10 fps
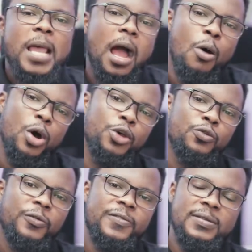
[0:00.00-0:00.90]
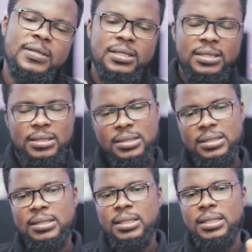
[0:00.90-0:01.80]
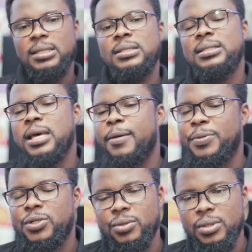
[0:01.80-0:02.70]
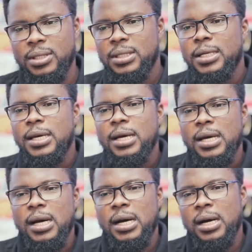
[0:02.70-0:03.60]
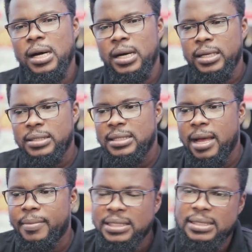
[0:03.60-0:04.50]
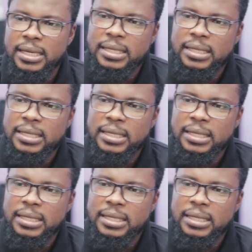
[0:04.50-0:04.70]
how well you've seen this episode. I must say